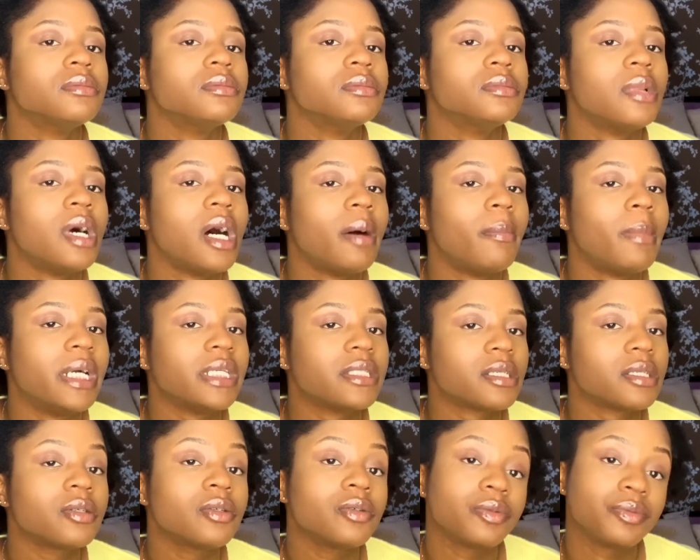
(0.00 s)
Am I
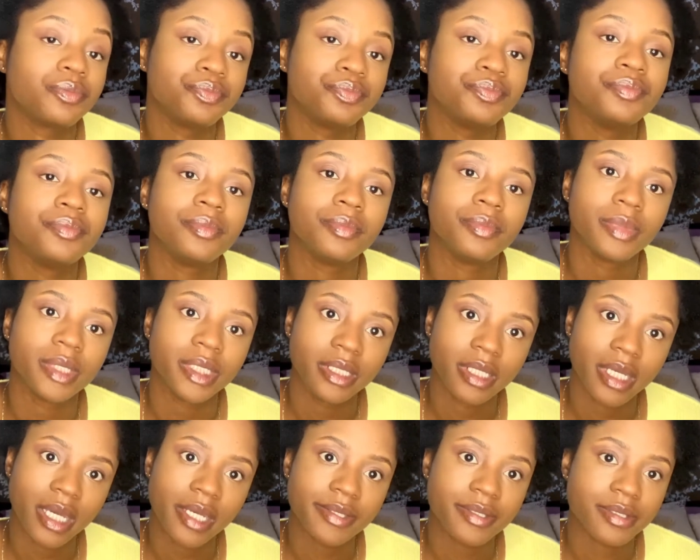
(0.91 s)
single?
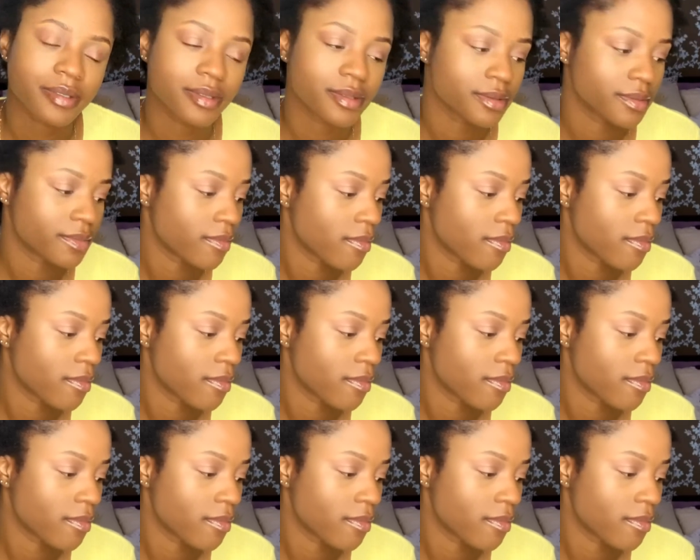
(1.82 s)
Yes.